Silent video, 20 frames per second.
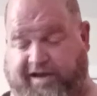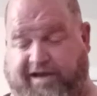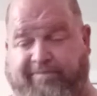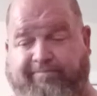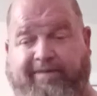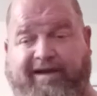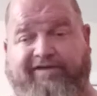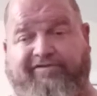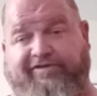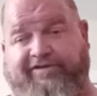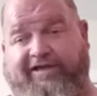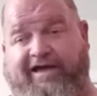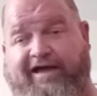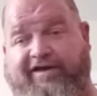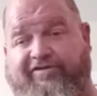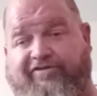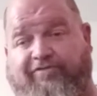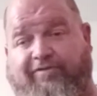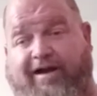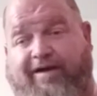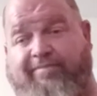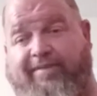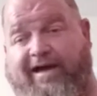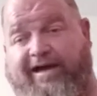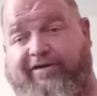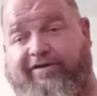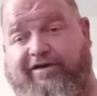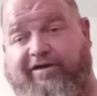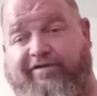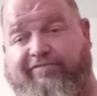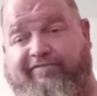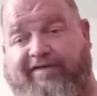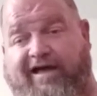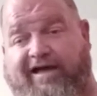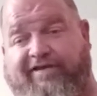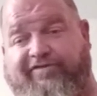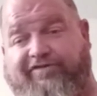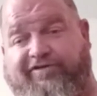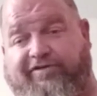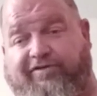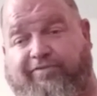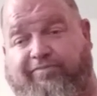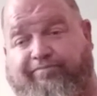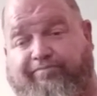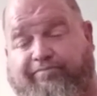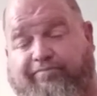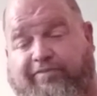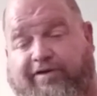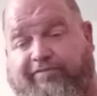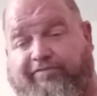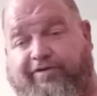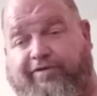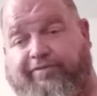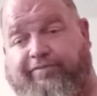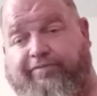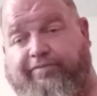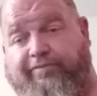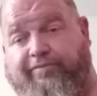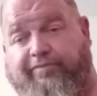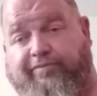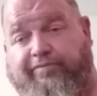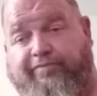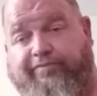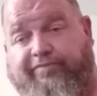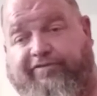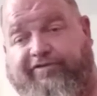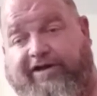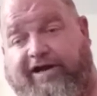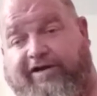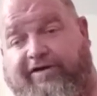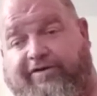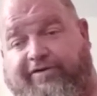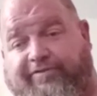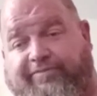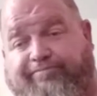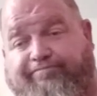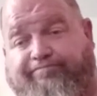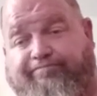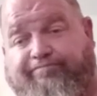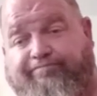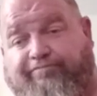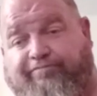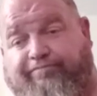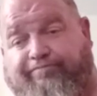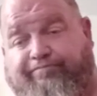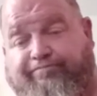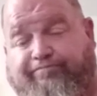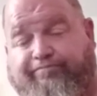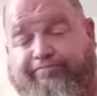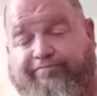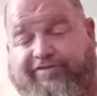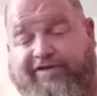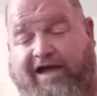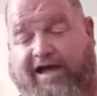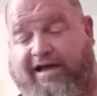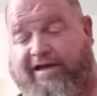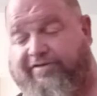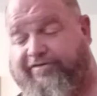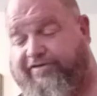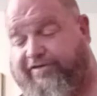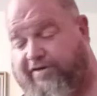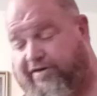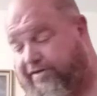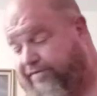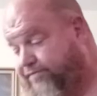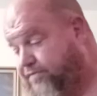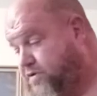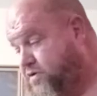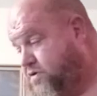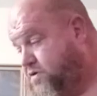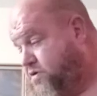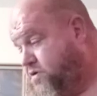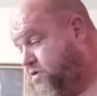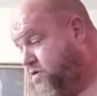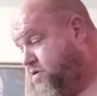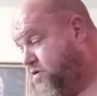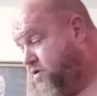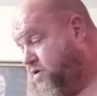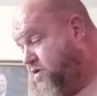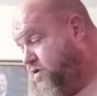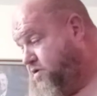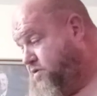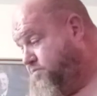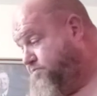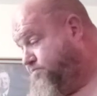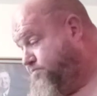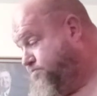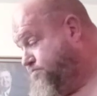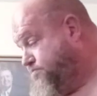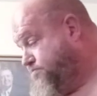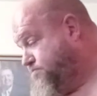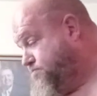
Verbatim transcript: And basically, I just ride by and cut vines in the river stare at the sky and stuff. Um,